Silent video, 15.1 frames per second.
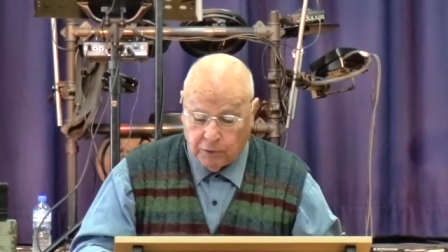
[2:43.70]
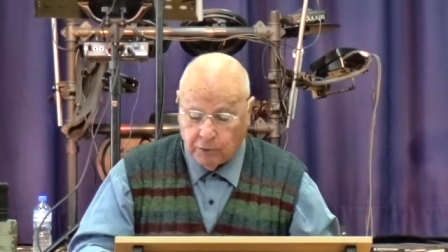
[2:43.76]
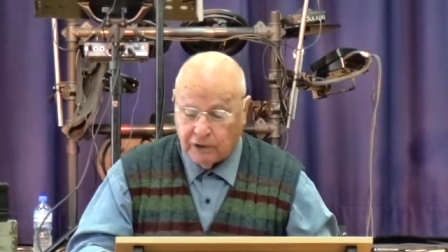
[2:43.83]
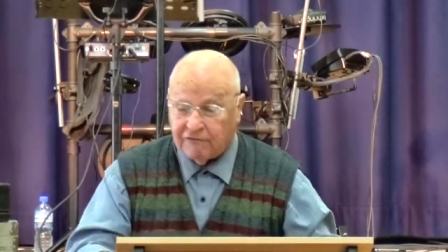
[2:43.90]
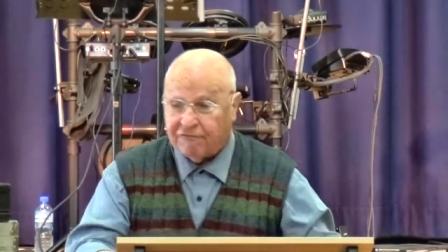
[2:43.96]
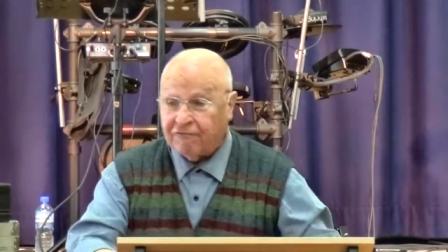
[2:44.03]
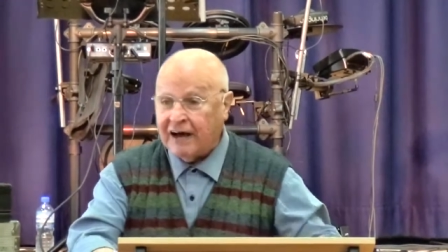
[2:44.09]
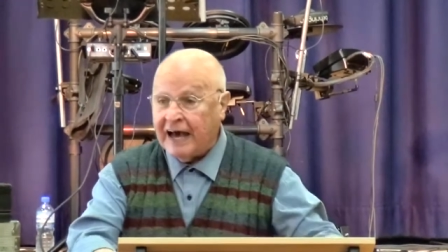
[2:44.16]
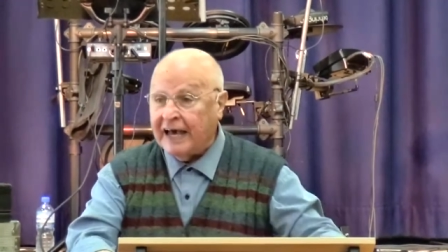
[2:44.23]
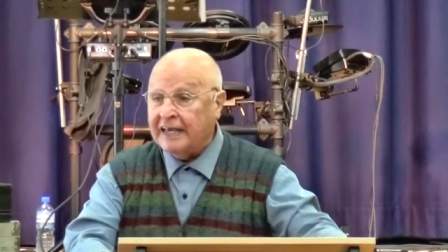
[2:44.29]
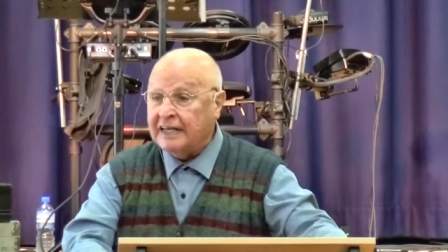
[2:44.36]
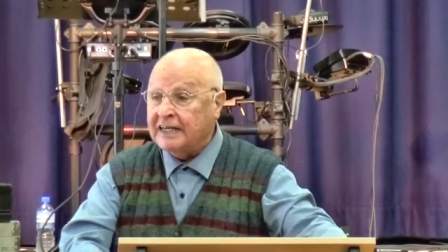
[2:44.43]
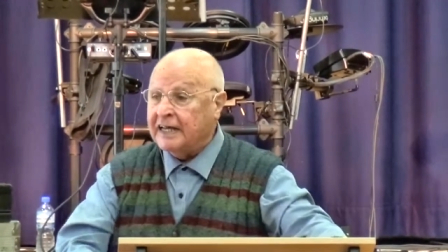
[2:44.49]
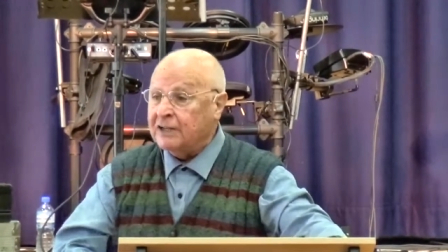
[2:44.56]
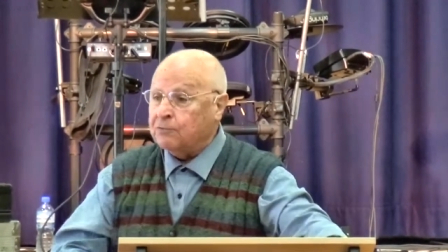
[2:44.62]
we will
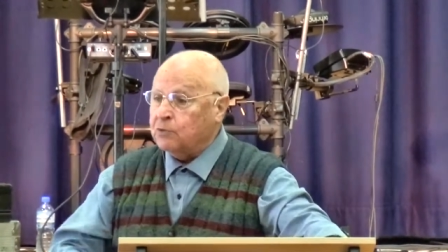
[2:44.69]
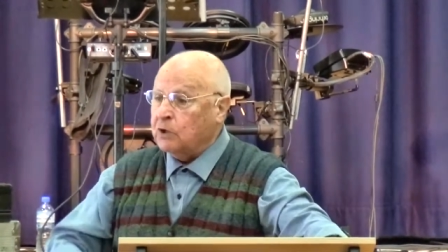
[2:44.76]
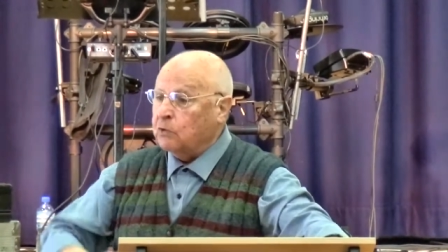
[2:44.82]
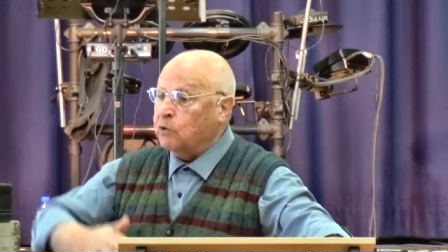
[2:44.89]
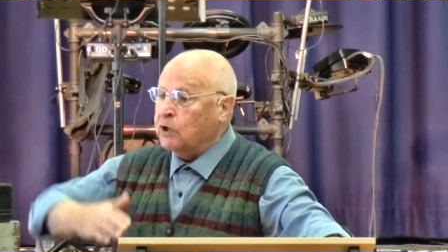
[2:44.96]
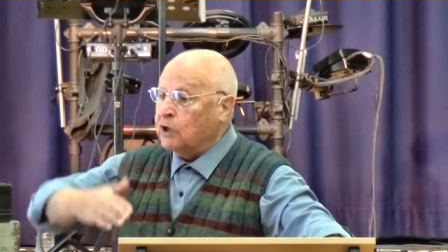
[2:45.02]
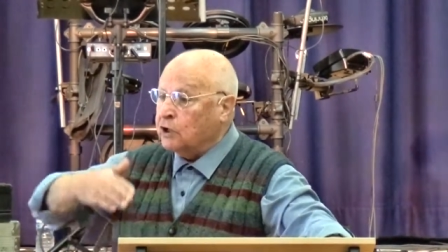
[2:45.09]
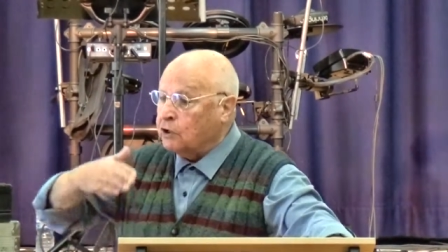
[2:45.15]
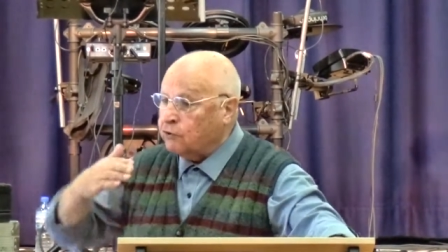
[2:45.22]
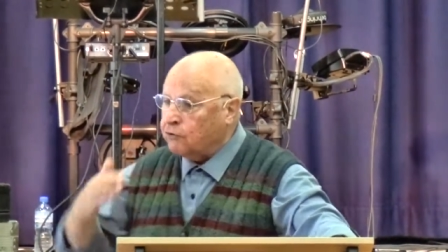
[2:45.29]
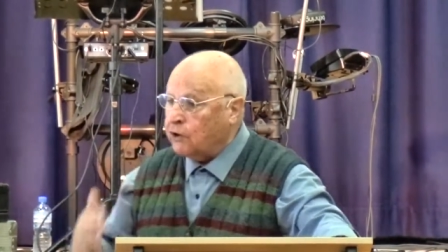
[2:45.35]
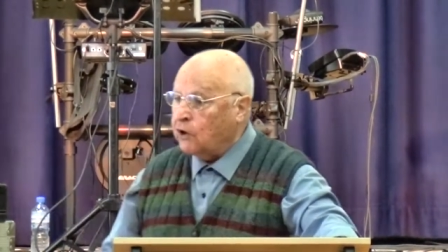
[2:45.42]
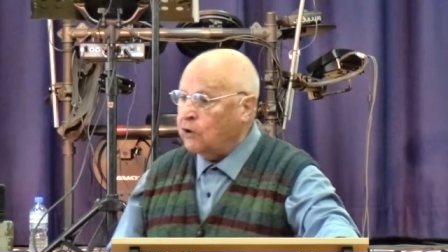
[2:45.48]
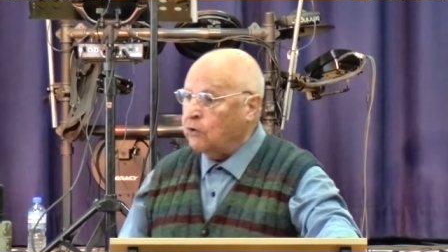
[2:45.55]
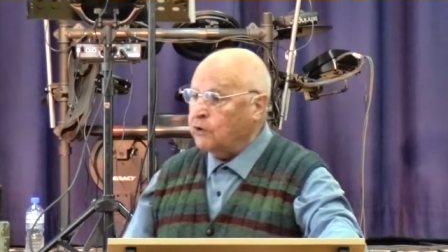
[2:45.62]
find that we will
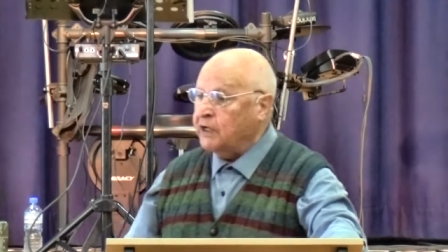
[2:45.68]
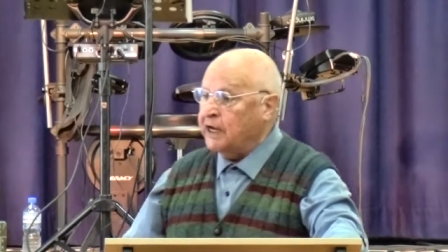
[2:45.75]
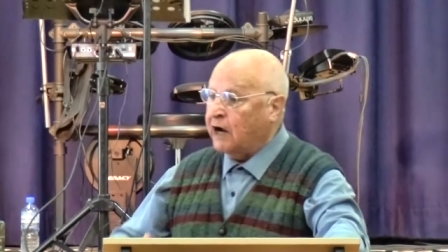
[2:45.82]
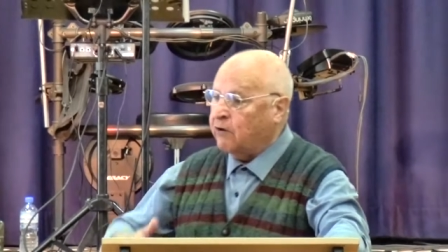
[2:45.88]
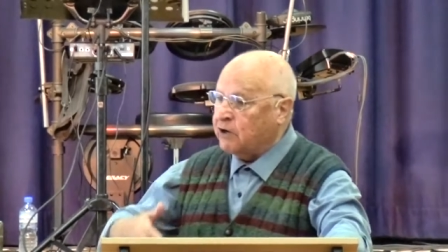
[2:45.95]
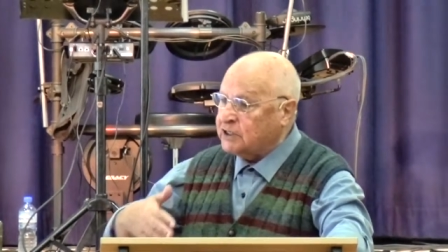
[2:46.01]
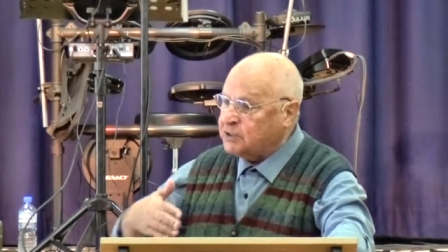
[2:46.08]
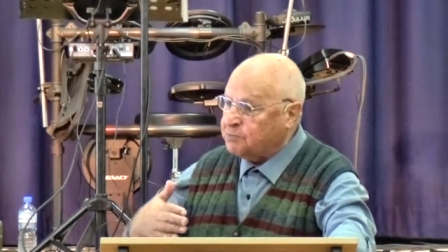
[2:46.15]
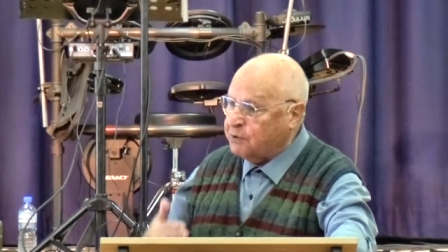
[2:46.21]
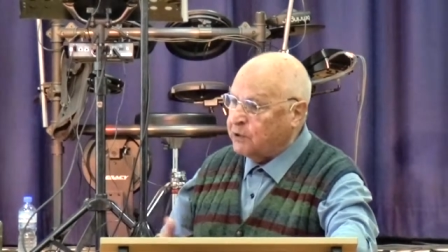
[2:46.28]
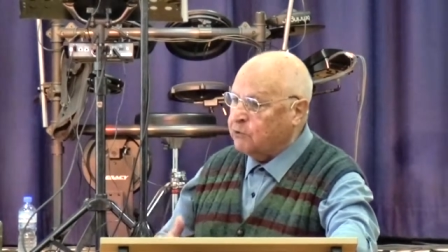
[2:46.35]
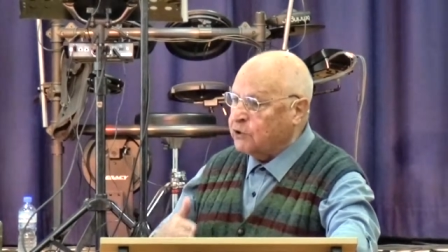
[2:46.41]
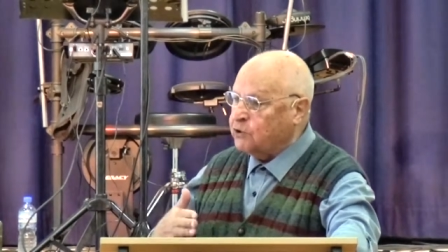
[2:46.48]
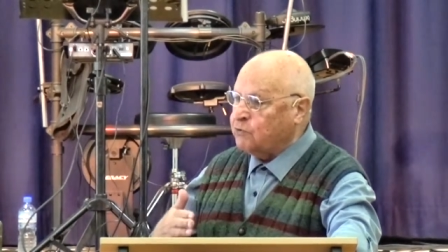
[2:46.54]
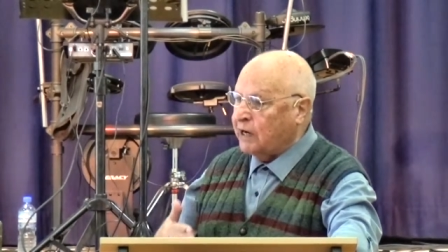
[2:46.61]
grow in our
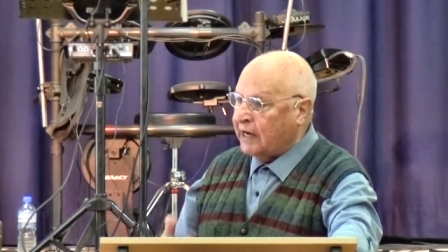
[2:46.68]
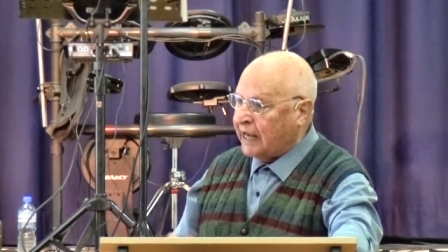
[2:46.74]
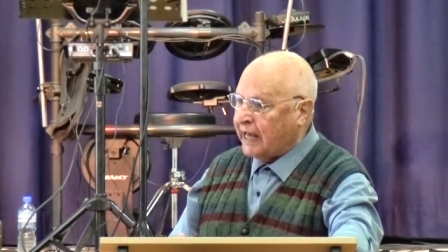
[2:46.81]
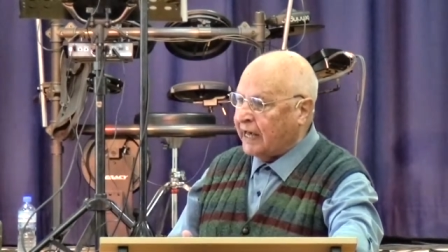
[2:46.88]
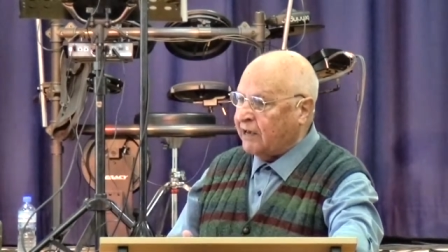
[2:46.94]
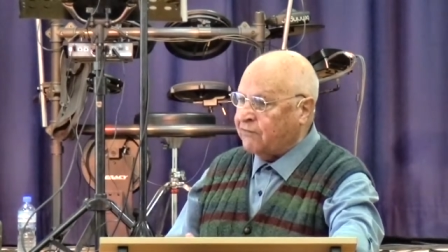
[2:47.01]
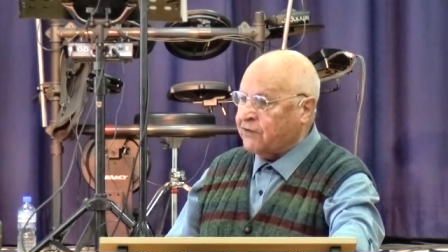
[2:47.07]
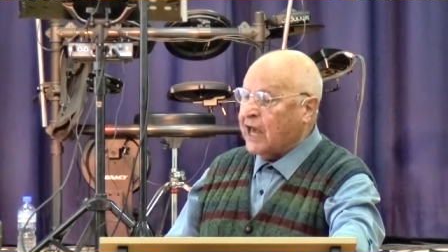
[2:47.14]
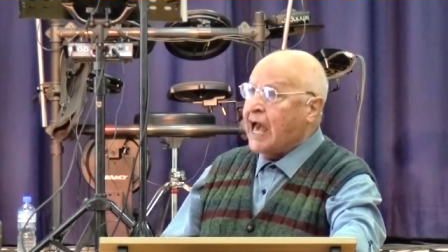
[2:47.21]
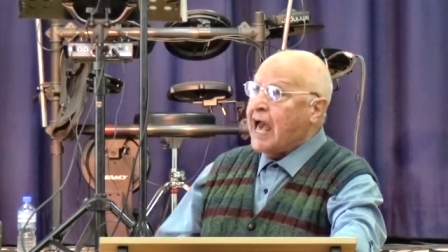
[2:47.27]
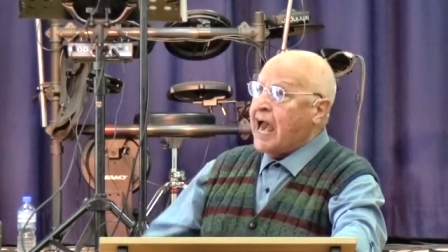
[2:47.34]
spiritual life